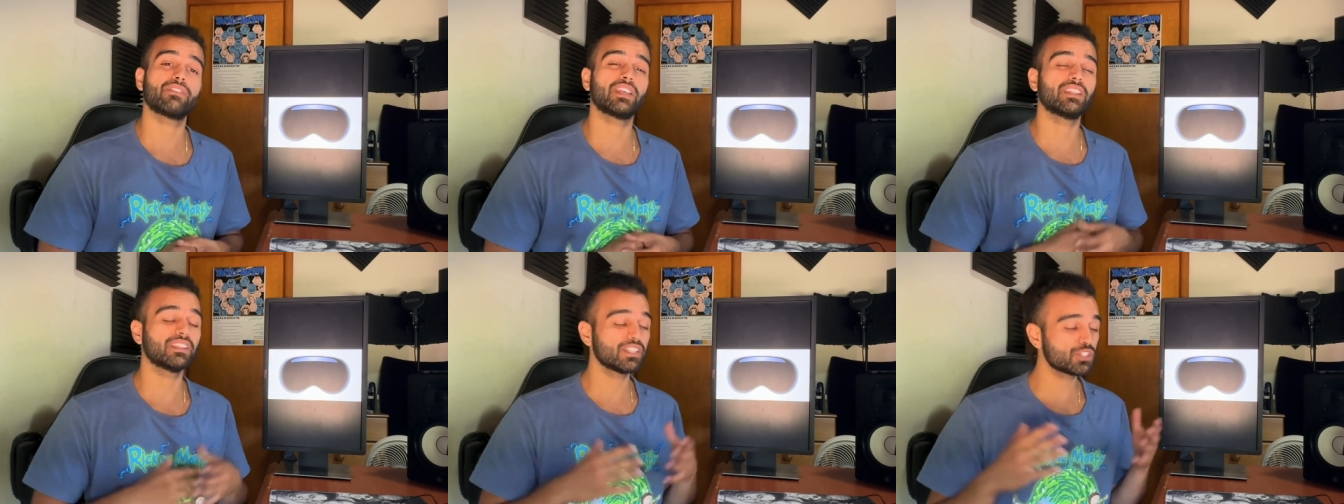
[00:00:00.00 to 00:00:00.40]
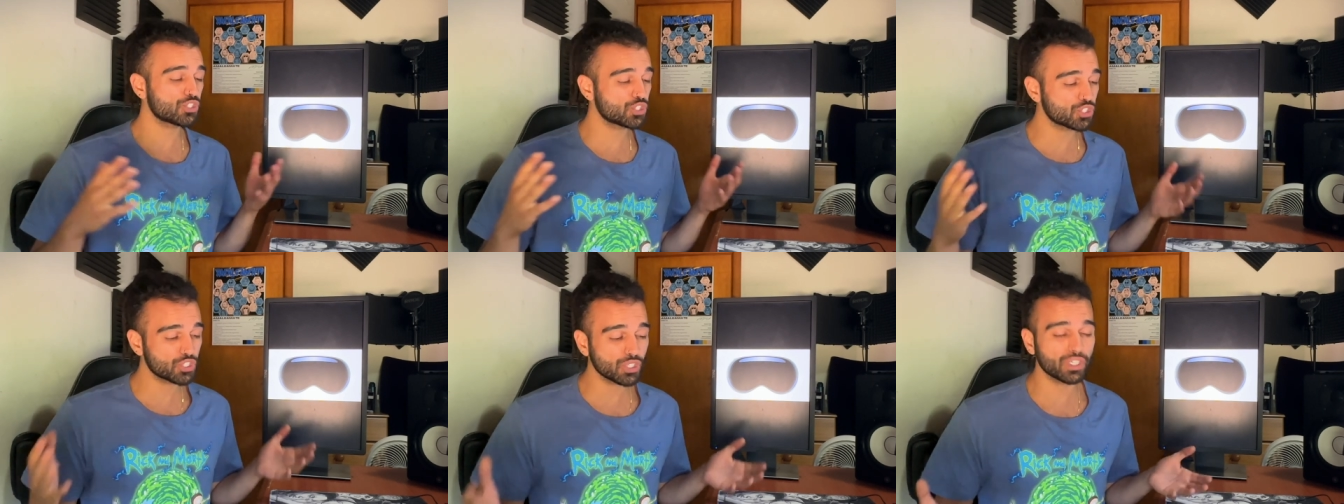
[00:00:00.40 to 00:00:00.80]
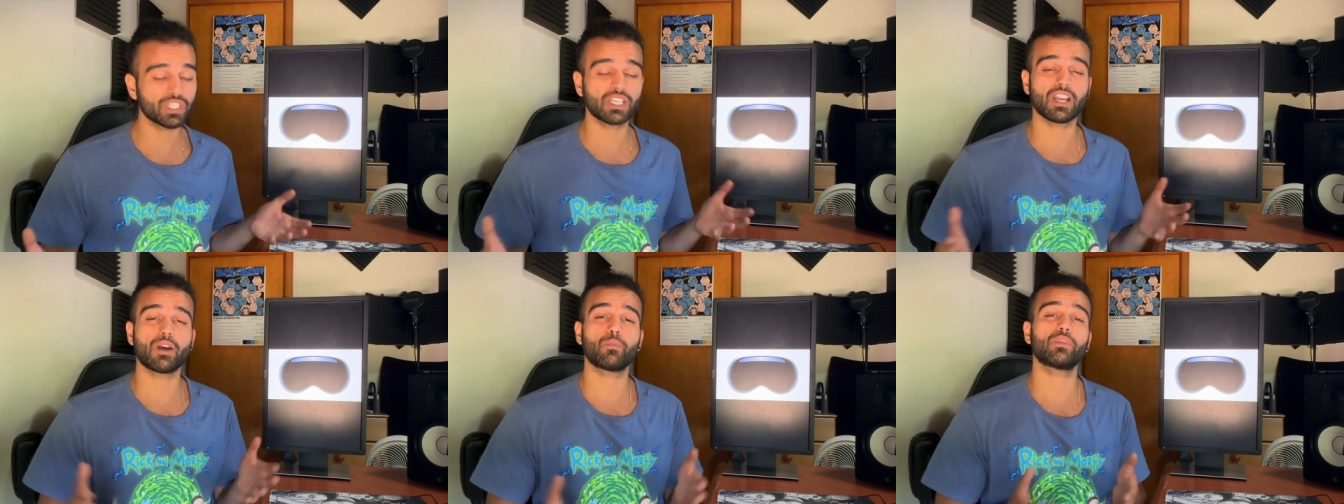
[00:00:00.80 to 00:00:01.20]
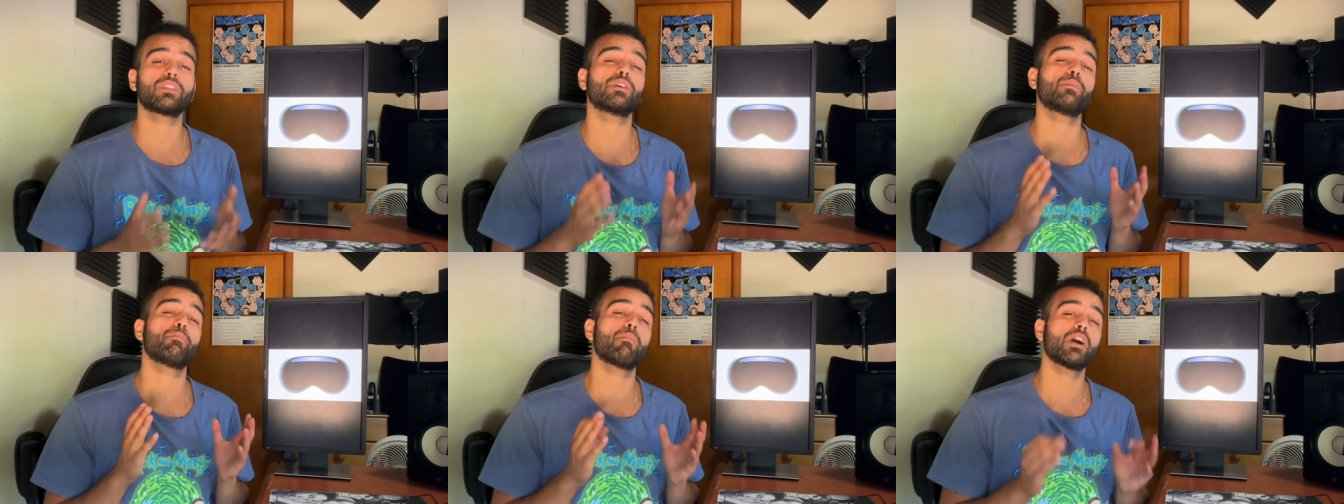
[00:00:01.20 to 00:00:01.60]
and this should come with
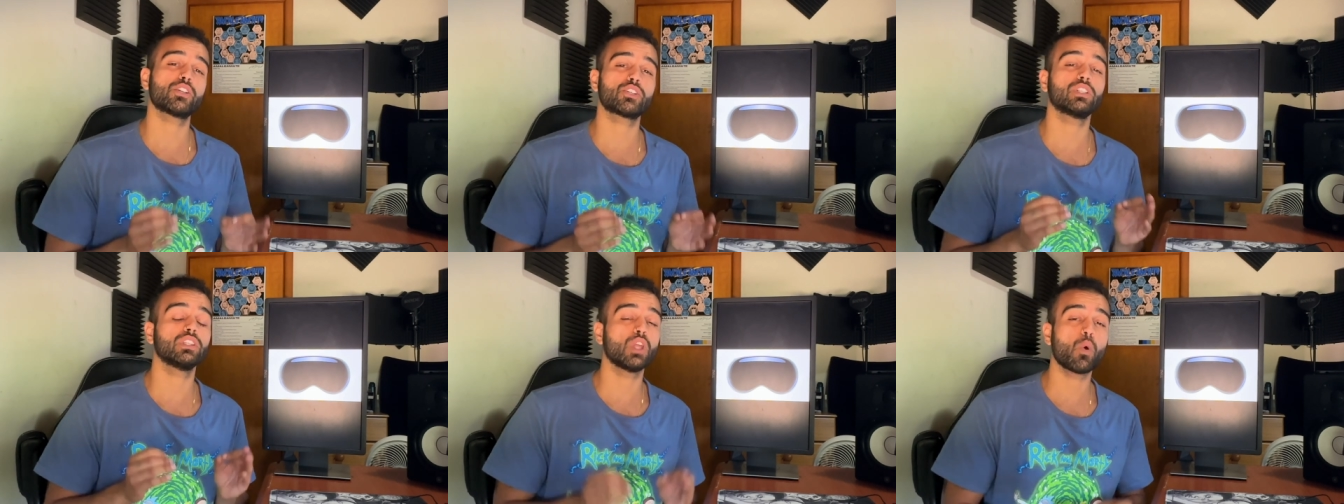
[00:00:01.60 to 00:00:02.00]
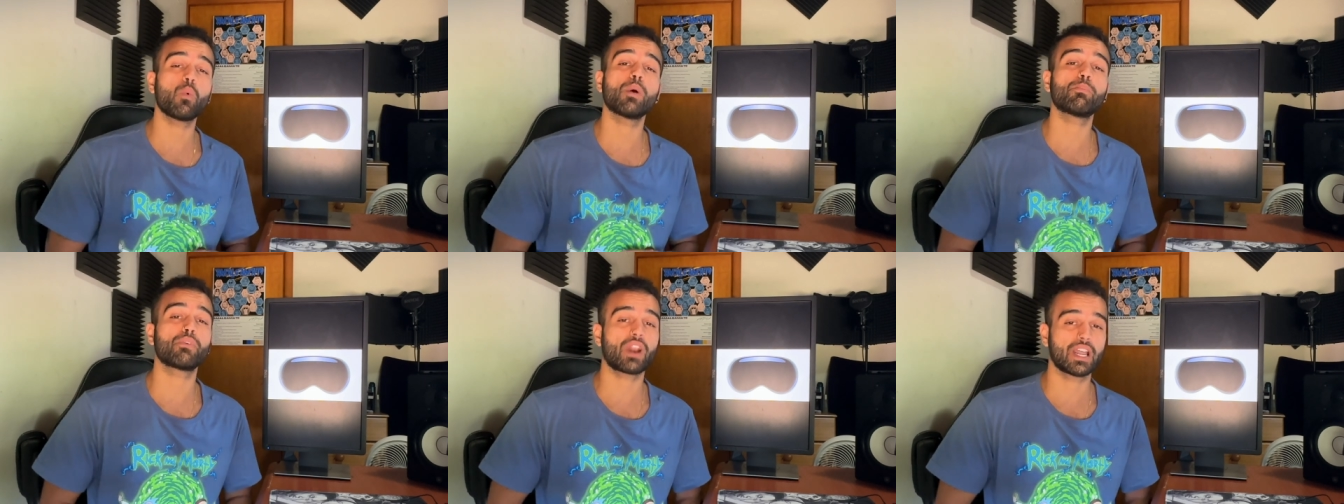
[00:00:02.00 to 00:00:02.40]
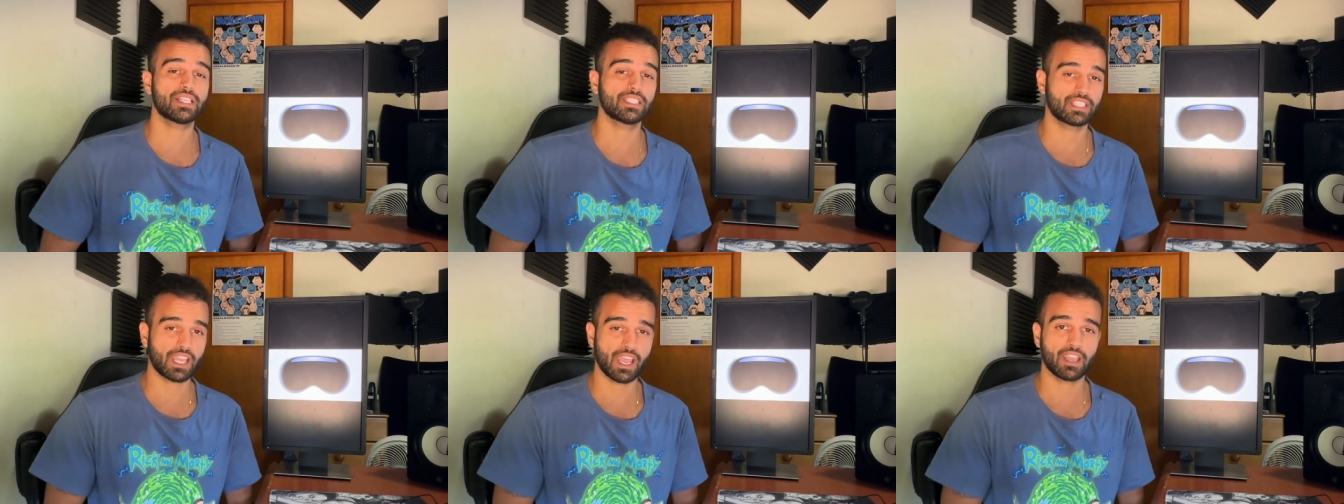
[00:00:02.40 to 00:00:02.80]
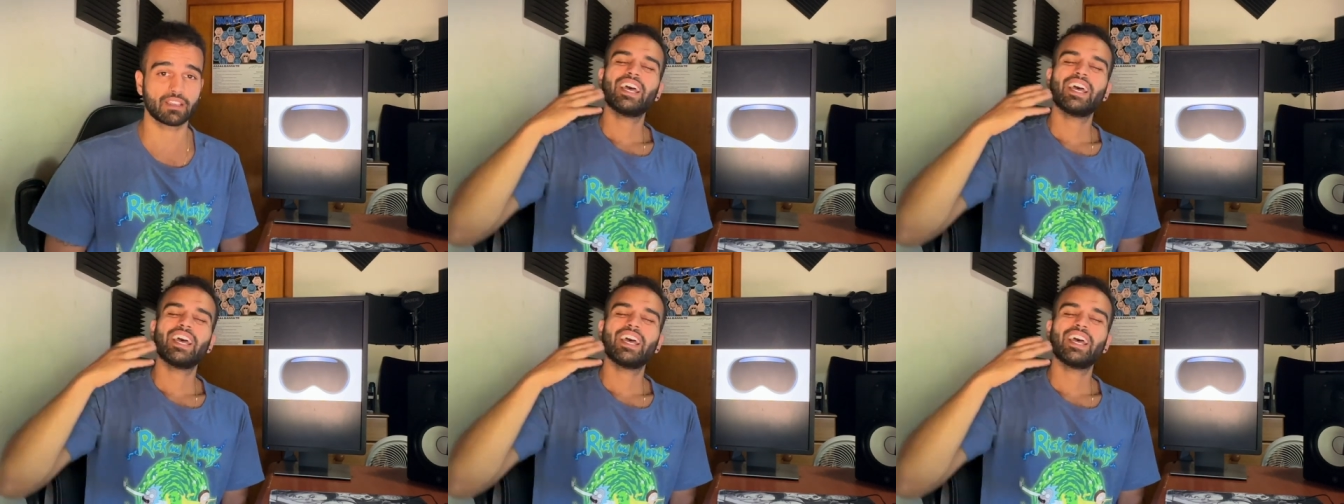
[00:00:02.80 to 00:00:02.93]
a much lower price tag.